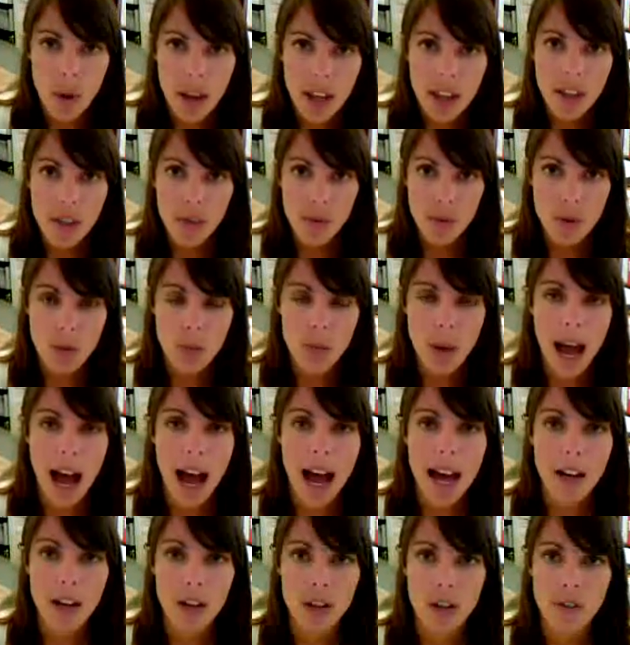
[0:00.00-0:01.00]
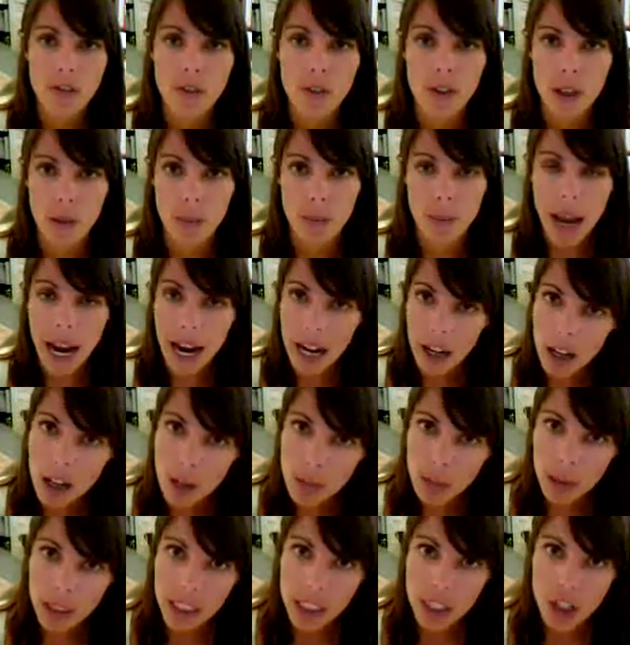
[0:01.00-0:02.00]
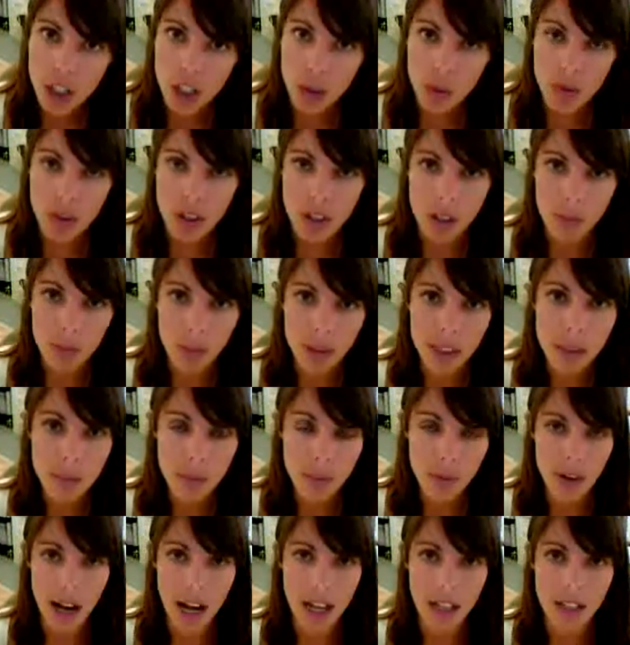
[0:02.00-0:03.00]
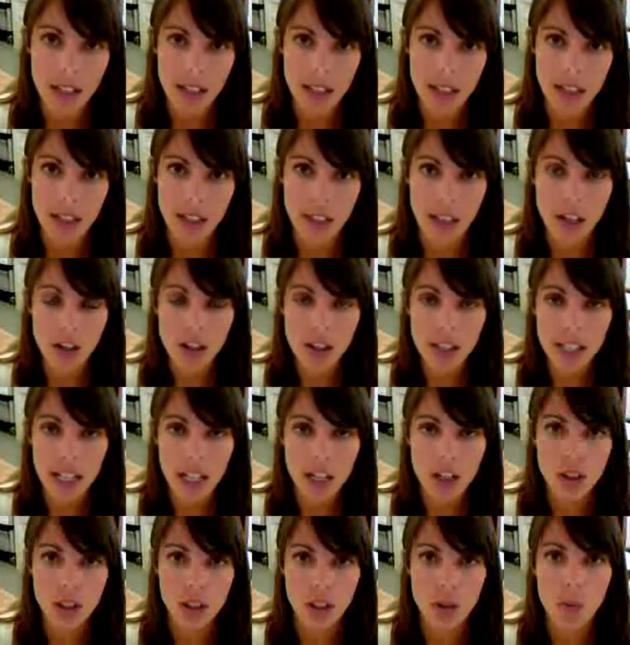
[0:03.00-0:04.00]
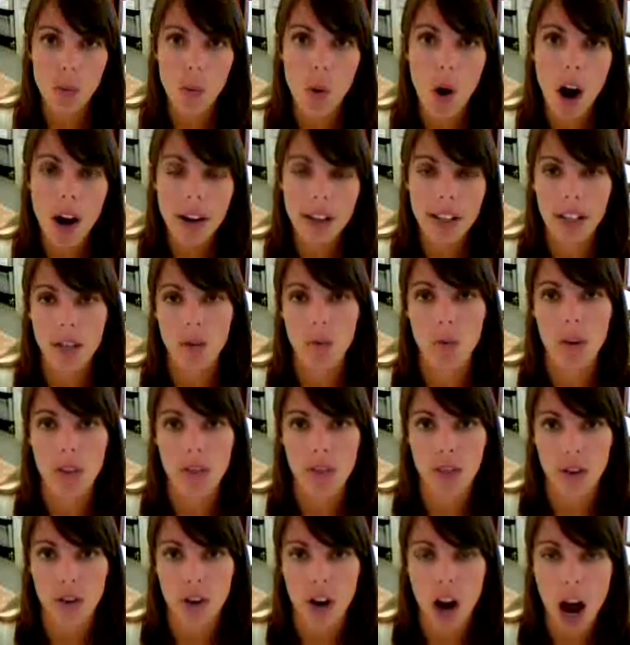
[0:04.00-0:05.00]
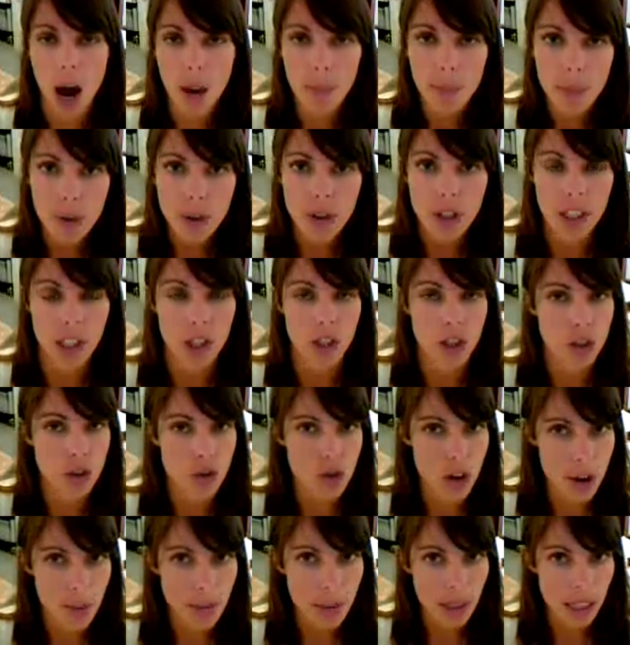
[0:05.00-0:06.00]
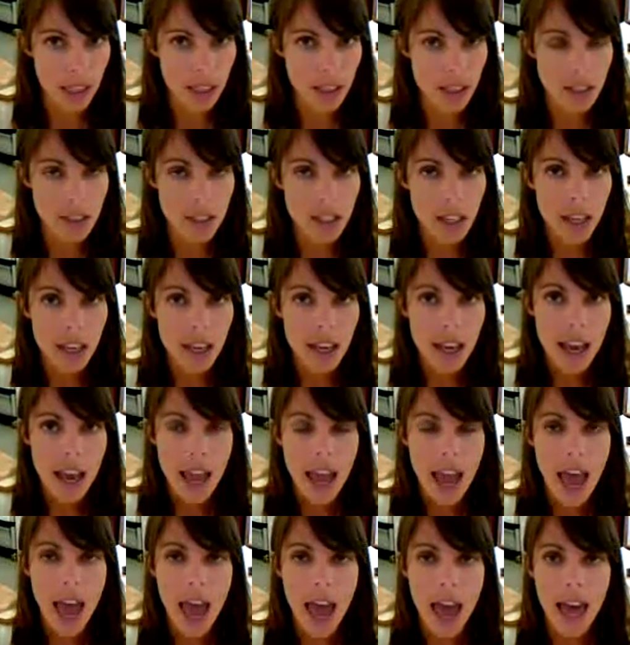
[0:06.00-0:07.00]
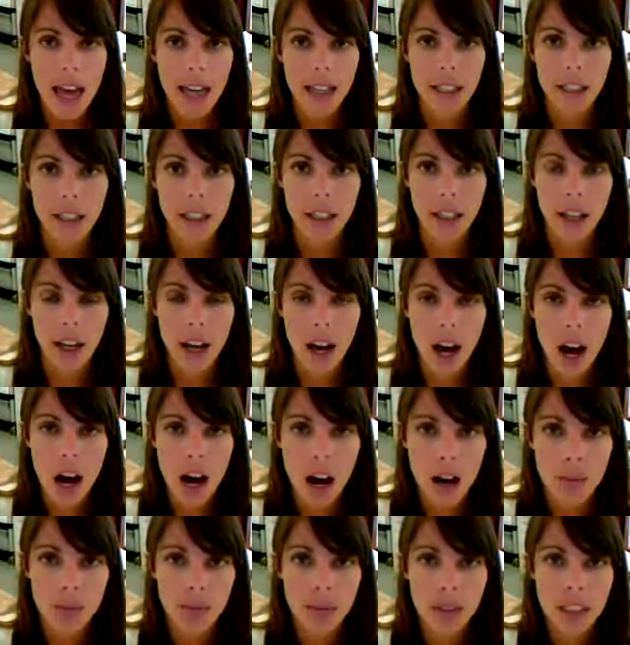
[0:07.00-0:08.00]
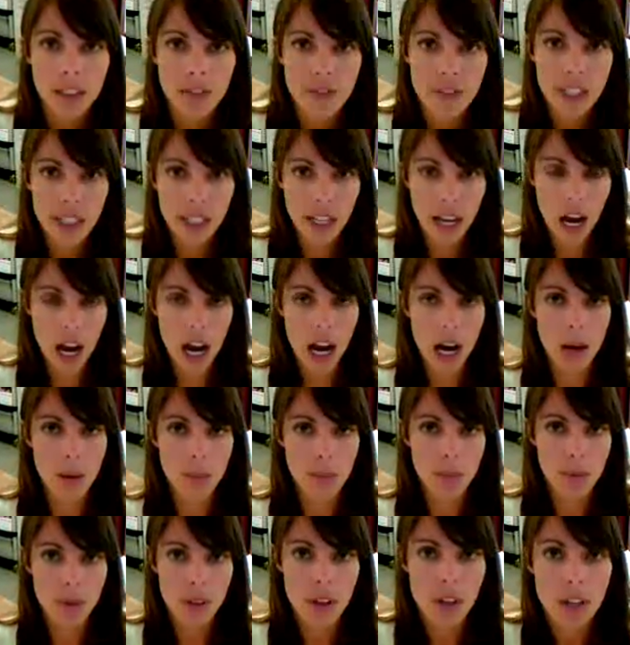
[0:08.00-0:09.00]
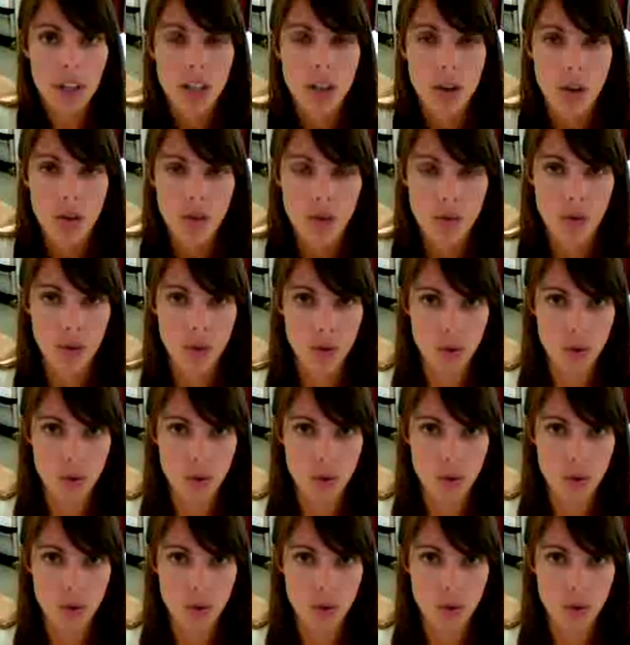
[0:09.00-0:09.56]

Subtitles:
The swing through pattern for the paraplegic with complete paralysis, they're essentially walking with their upper extremities and lifting up.